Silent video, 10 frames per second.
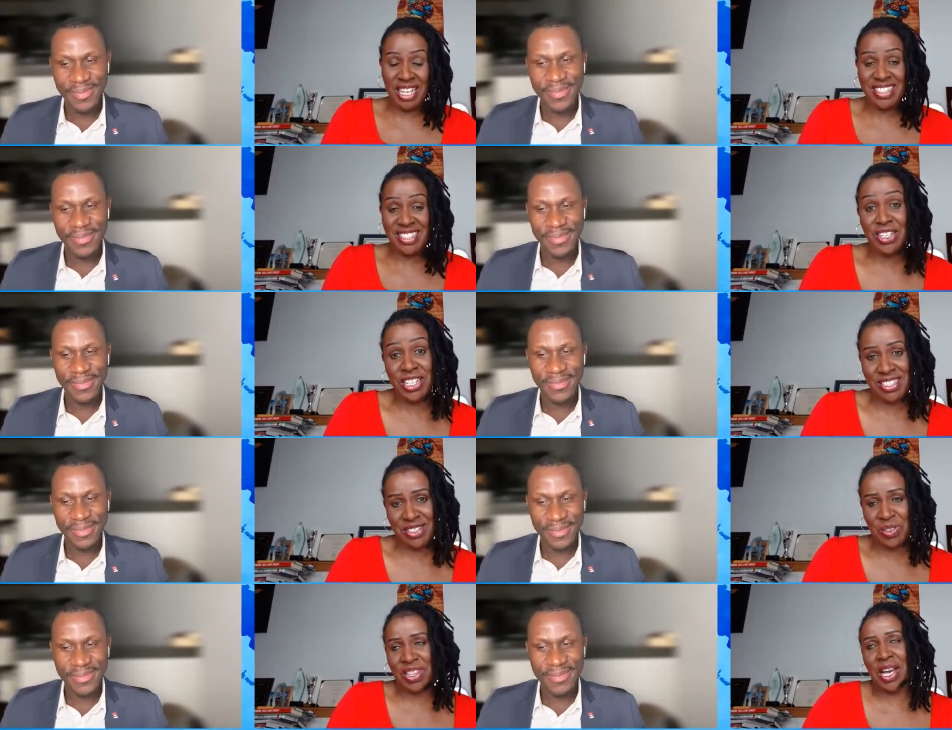Speaker 1: as the nurse
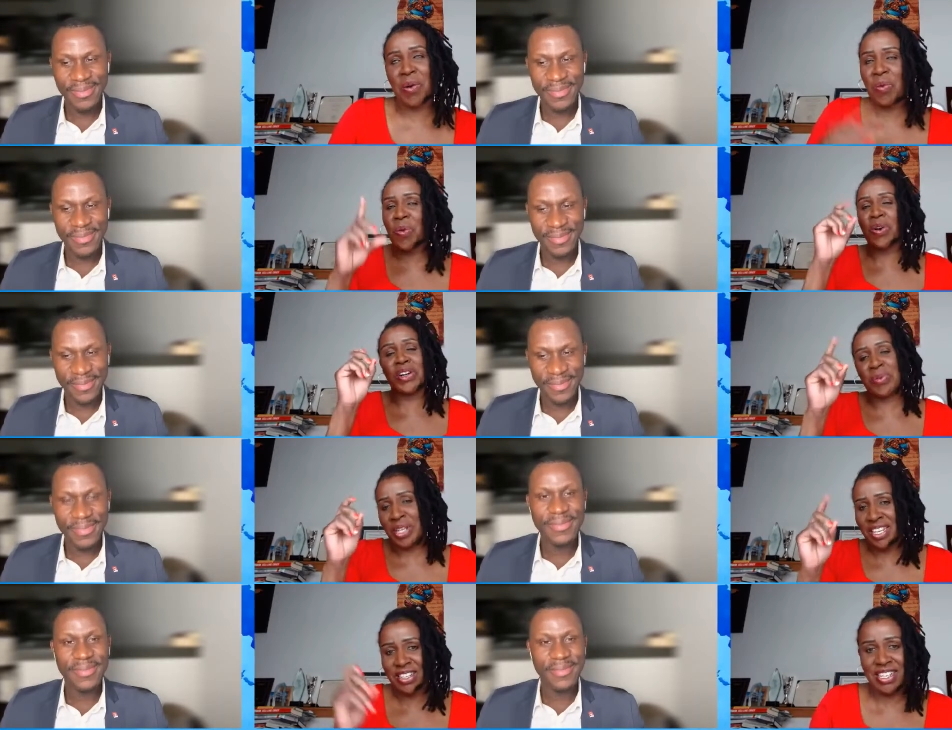so the
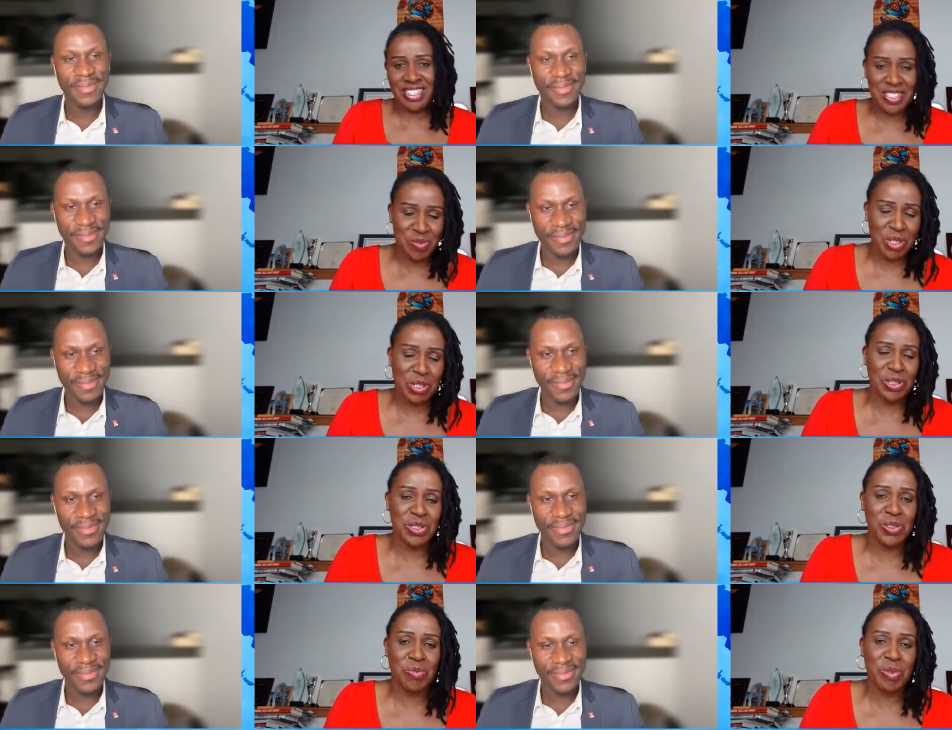award-winning nurse because
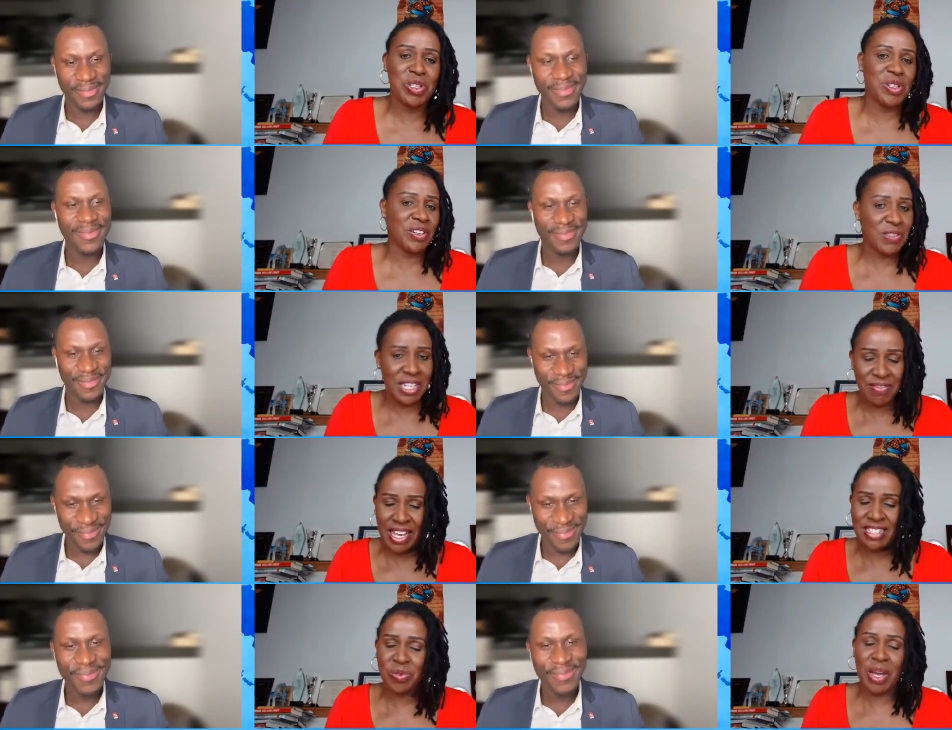you've been to different mm-hmm.
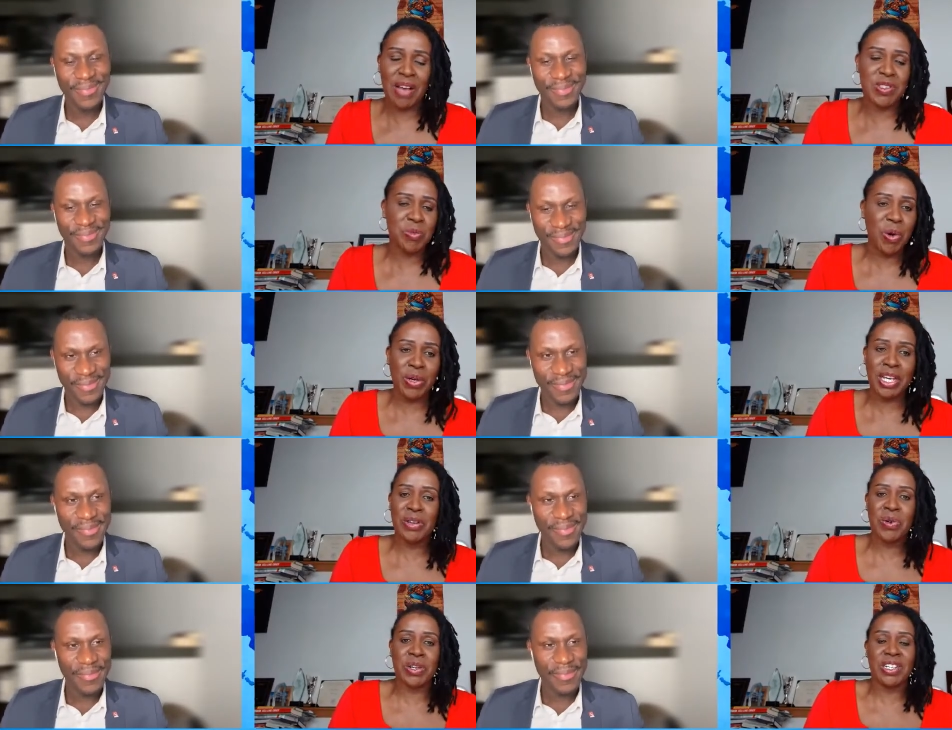events where i've spoken
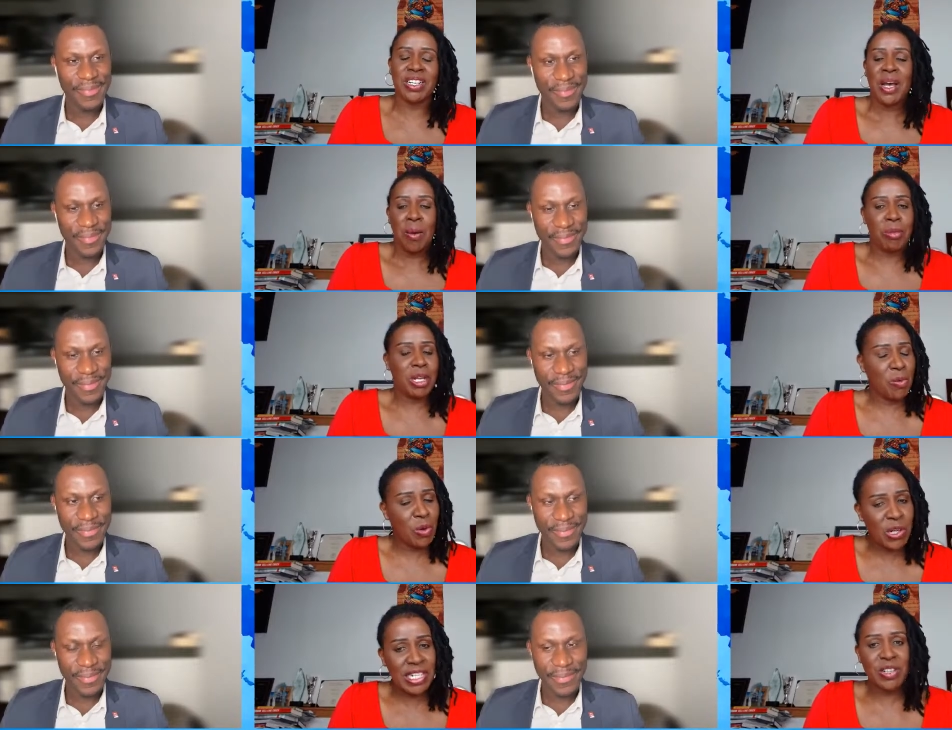or been
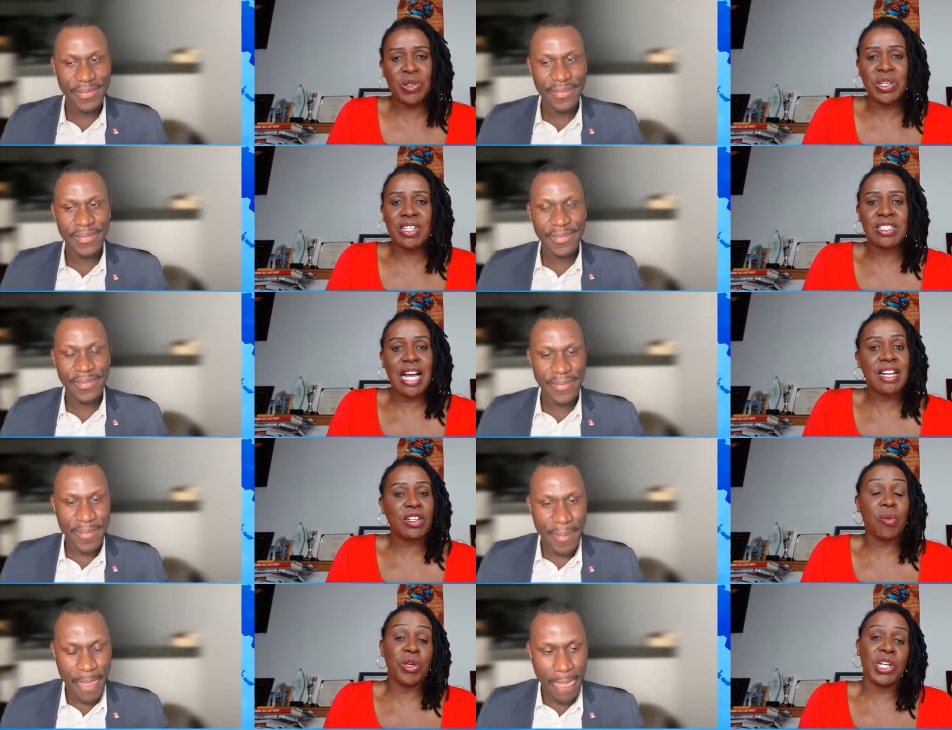awarded or done
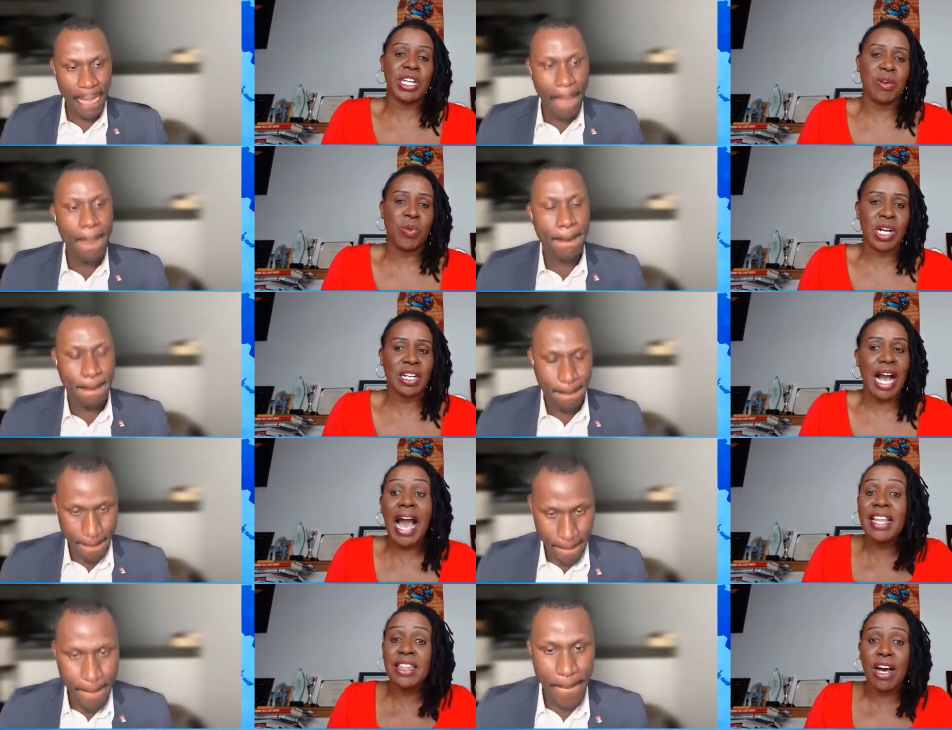community work
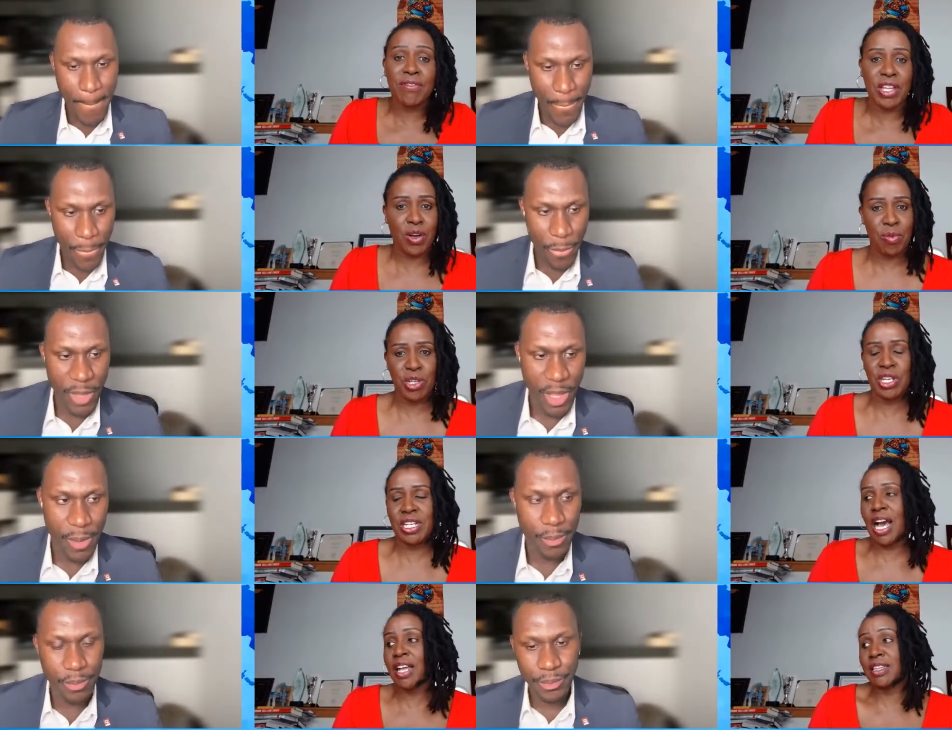i love the community
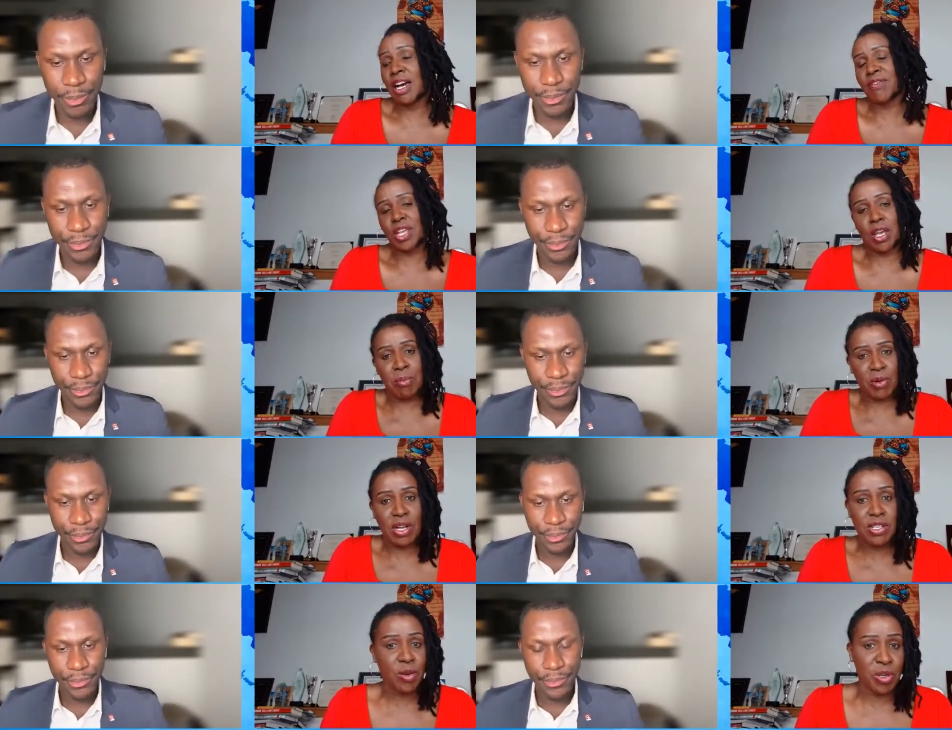i love the
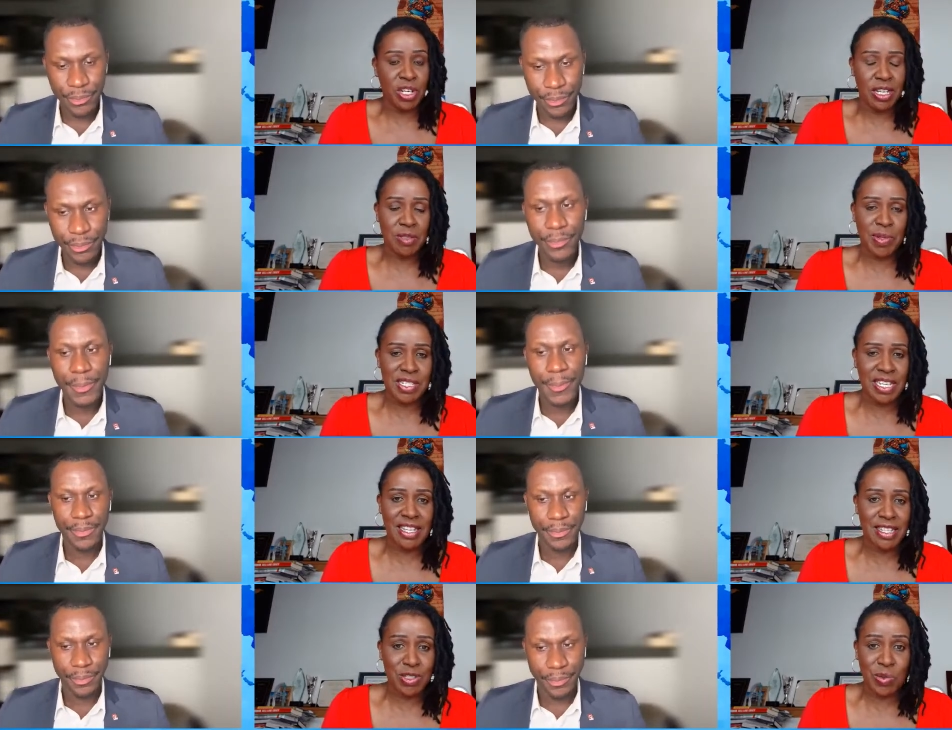immigrant community especially in
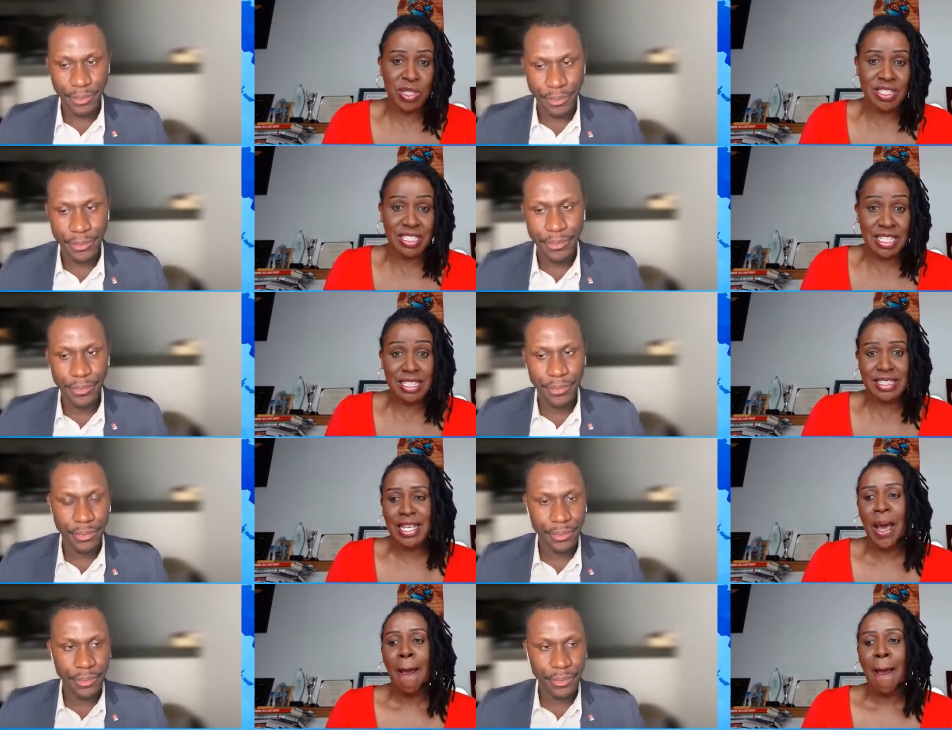the sweet cities